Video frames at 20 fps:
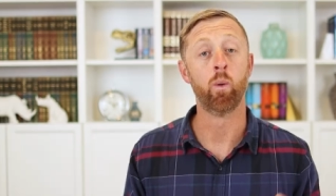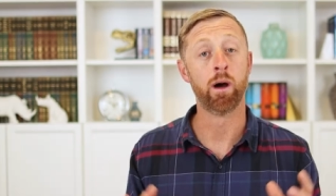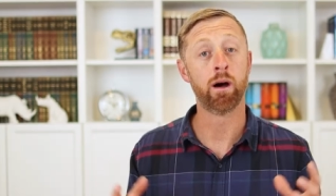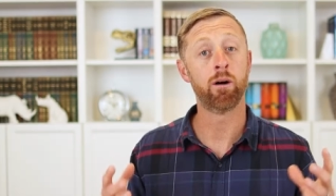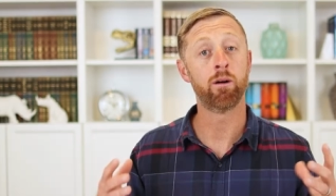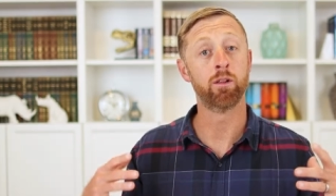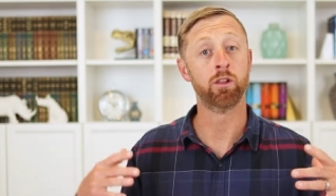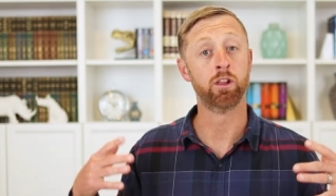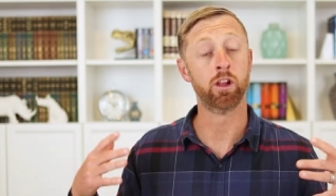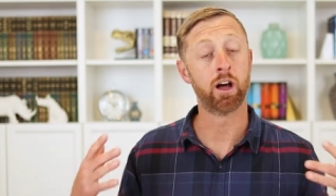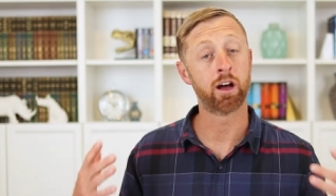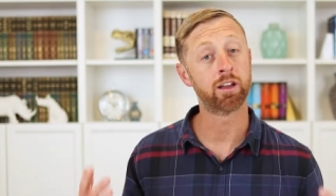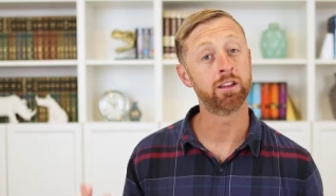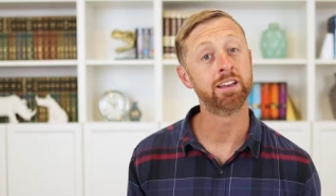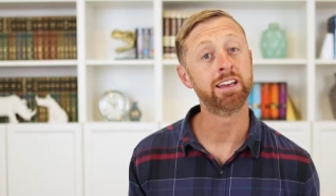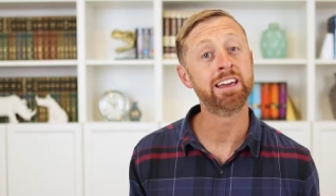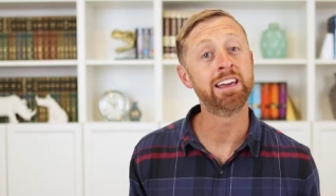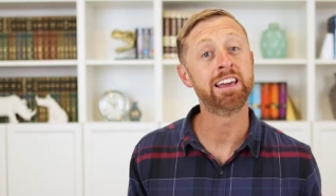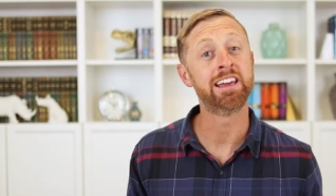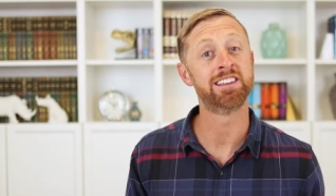Well,
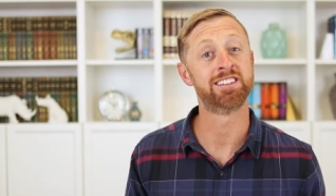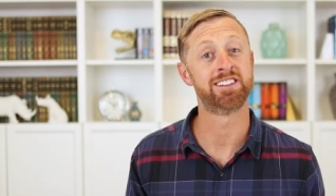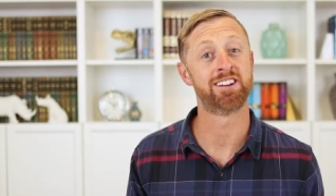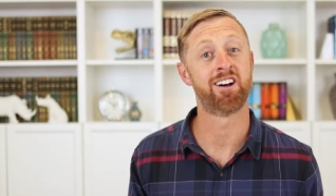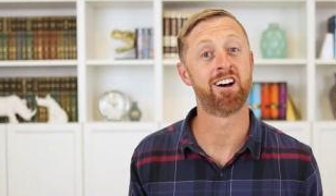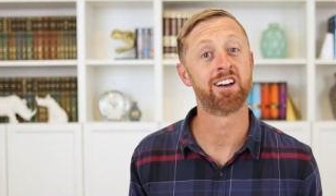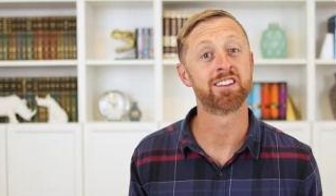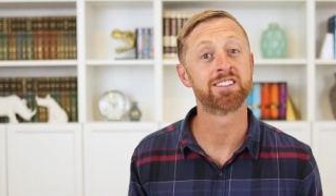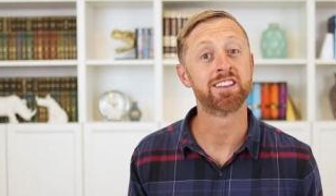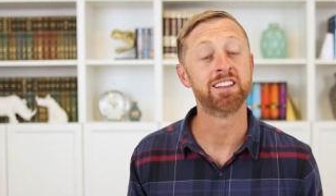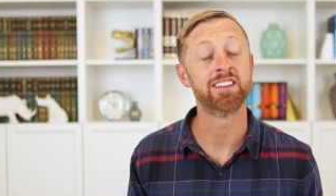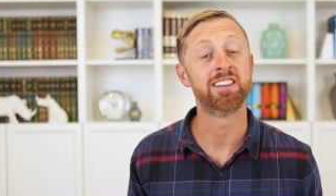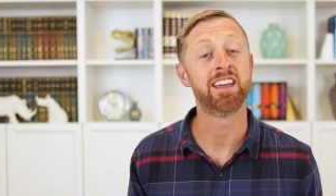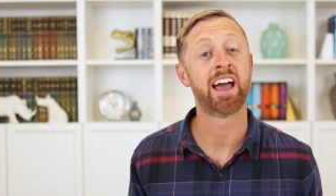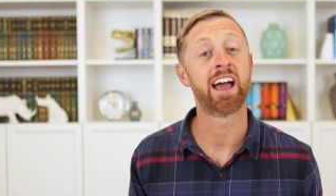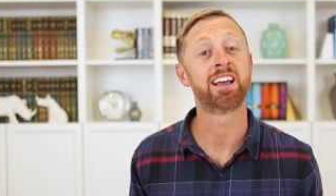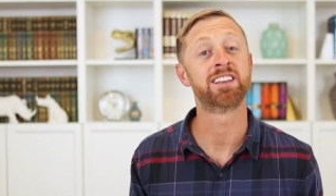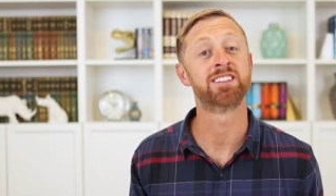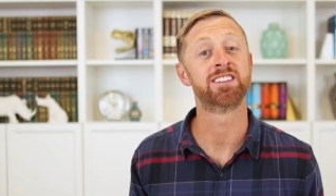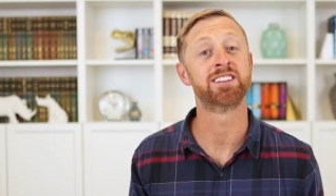luckily he's in Austin,
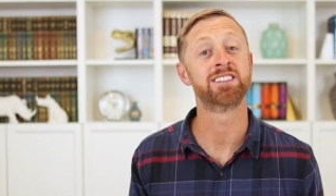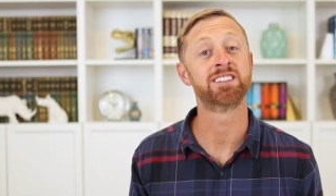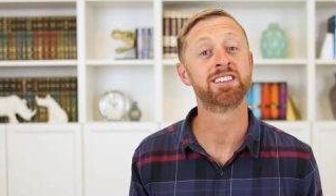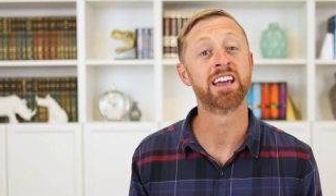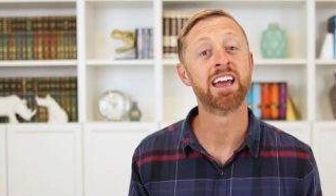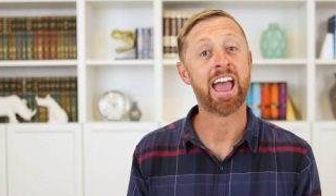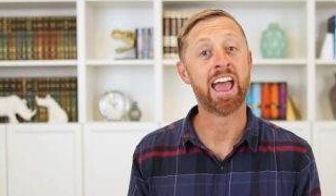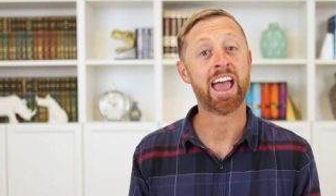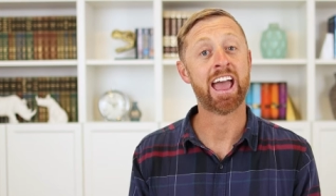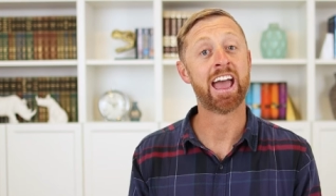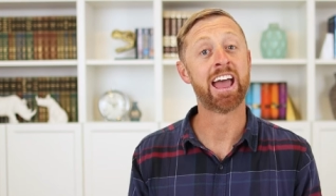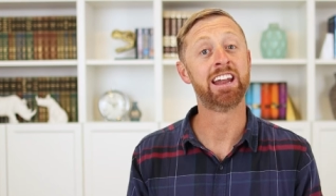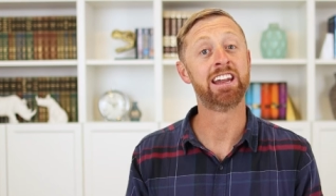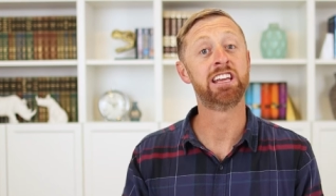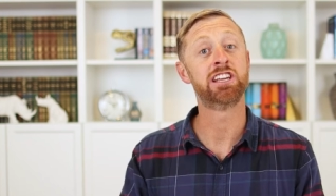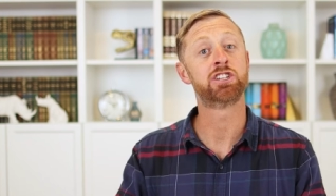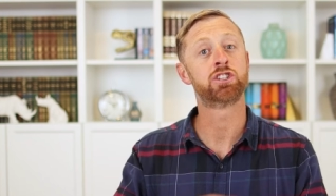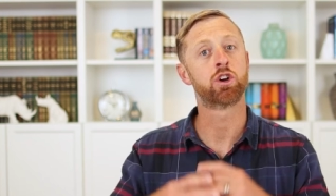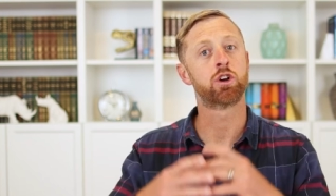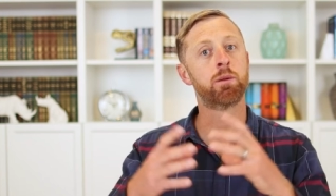Texas, and
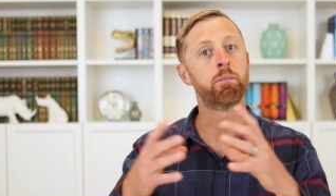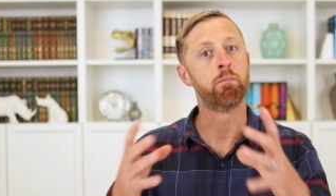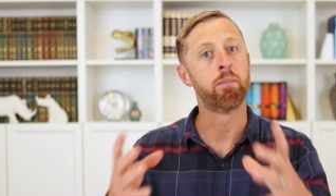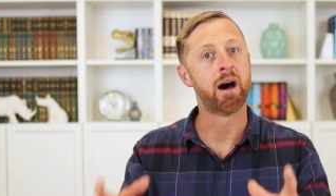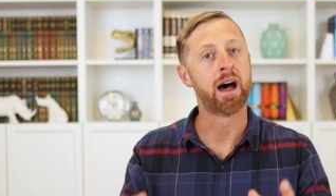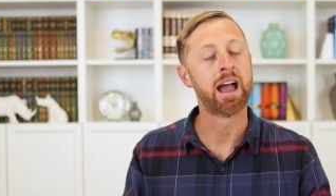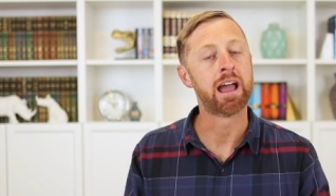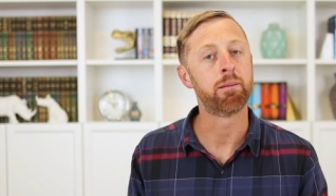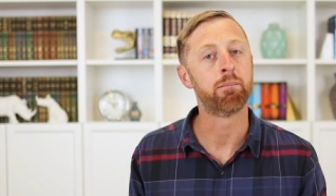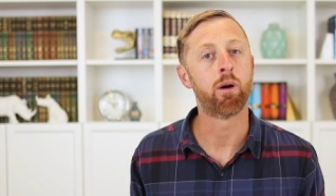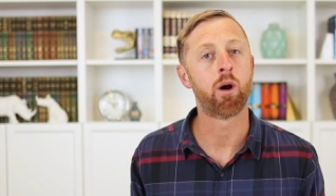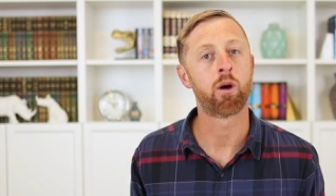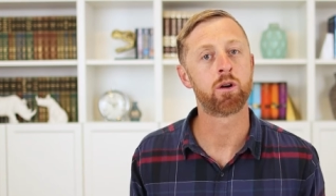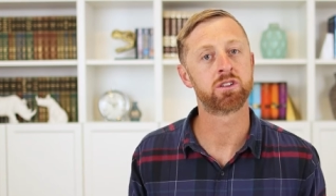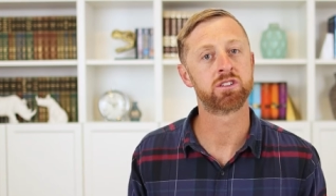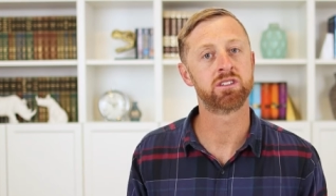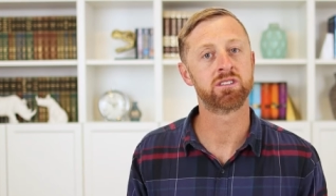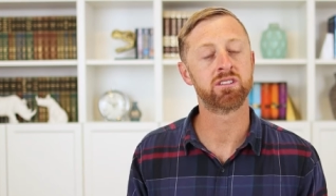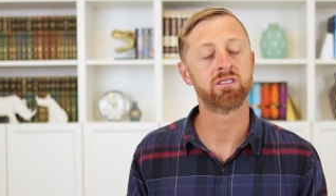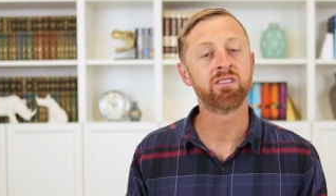he started buying
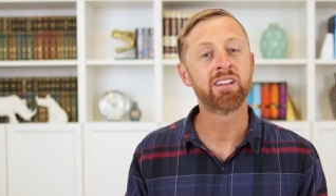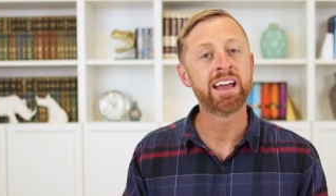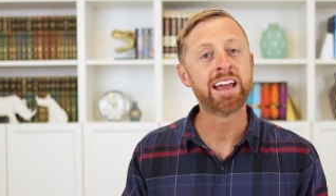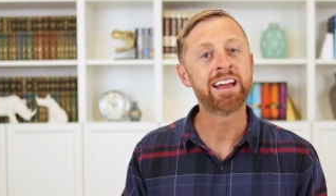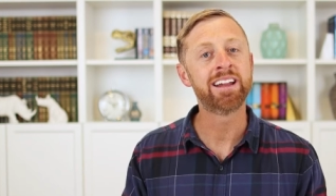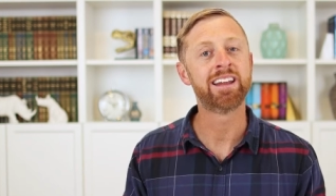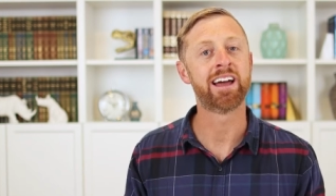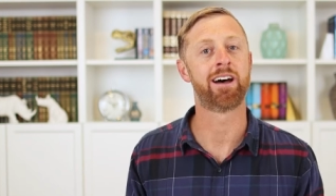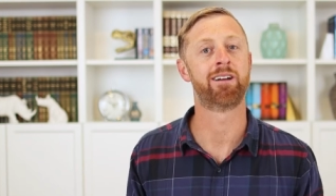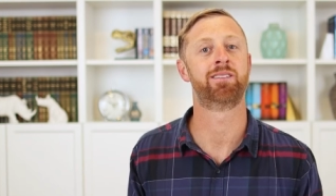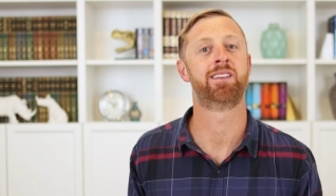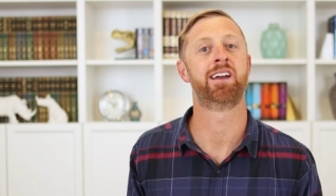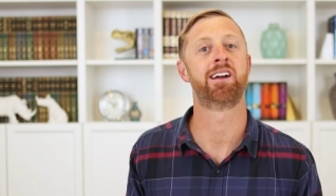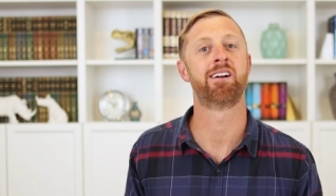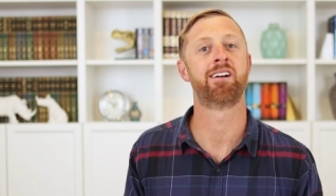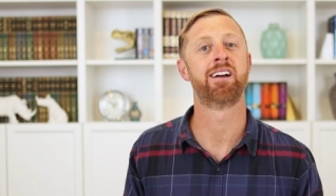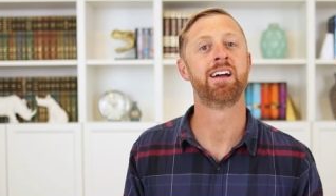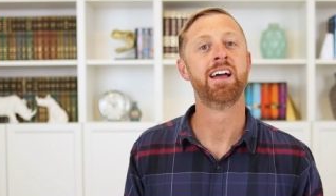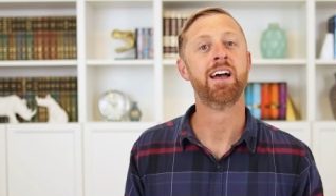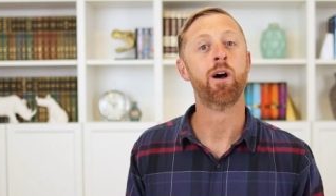parcels of land out
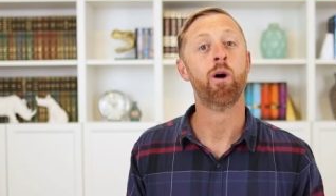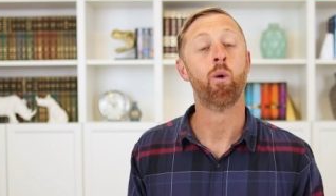there.